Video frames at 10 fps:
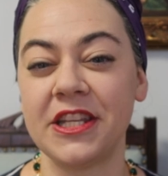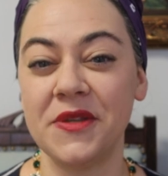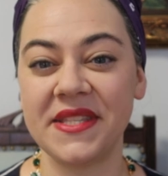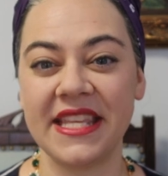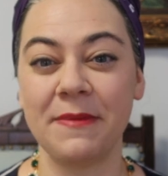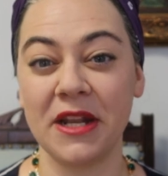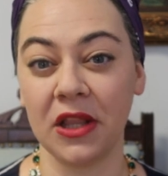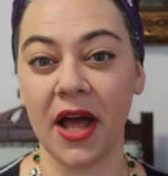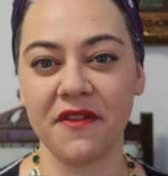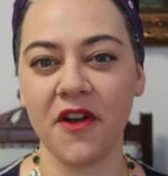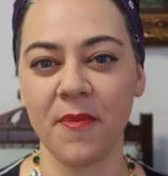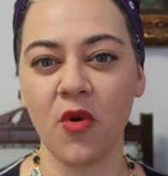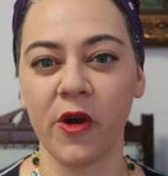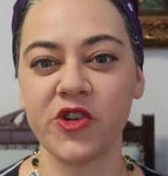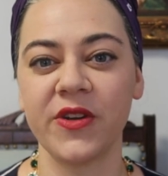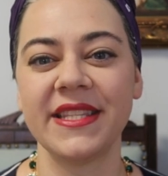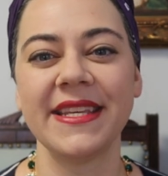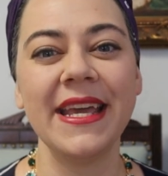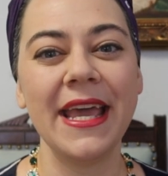and you see them in a lot of her portraits,